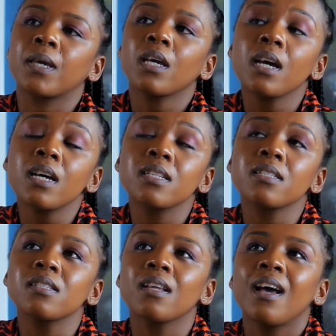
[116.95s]

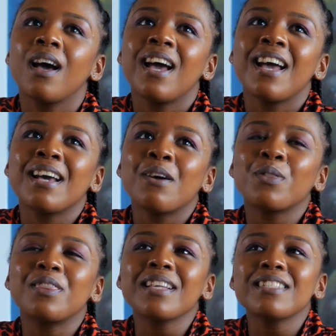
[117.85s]
because
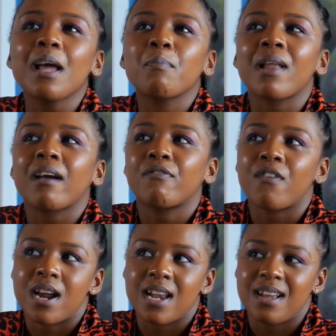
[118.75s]
with things like Black
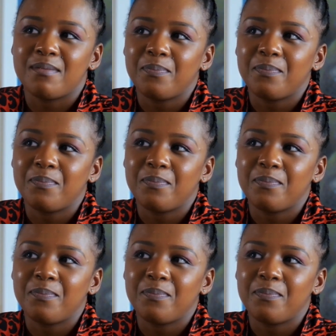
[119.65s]
Friday,